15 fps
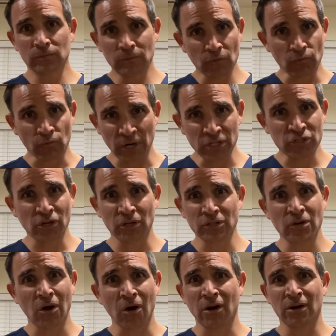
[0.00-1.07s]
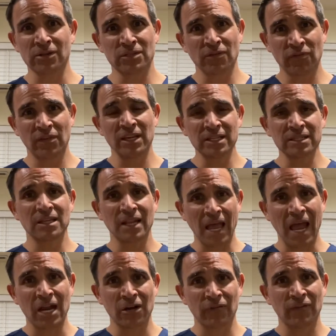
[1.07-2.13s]
wrench on cars. Things that
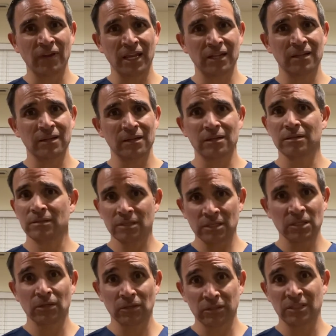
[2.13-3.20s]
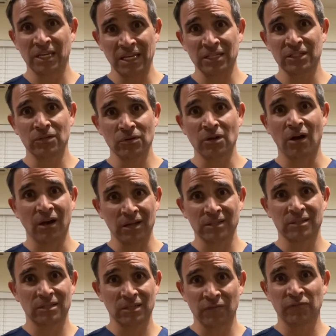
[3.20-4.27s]
aggravate still tend to
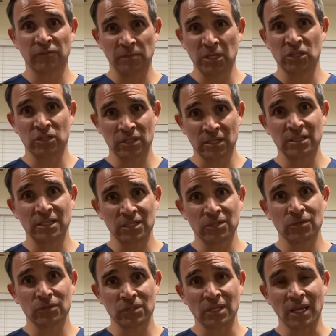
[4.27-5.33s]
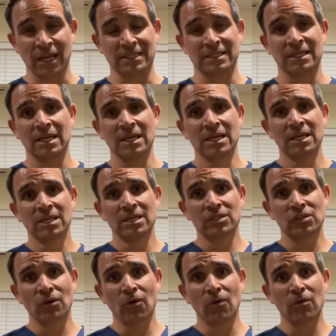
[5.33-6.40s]
cause inflammation in these two sites.
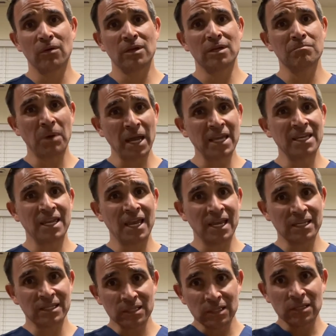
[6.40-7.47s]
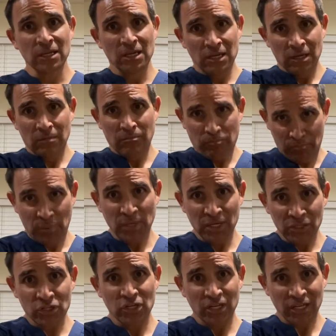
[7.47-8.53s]
So my case is
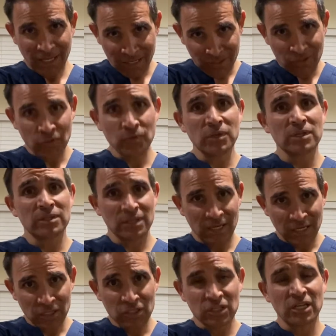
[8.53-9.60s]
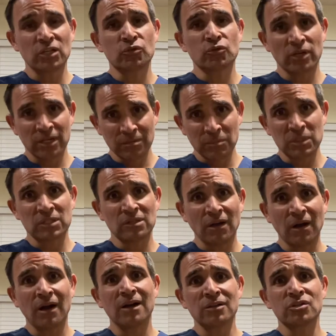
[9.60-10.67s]
pinching it, doing the concentric
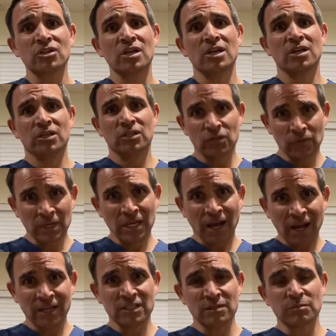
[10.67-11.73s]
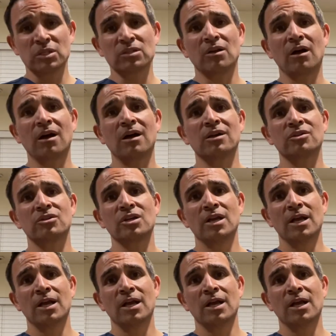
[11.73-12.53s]
massage, doing ice massage,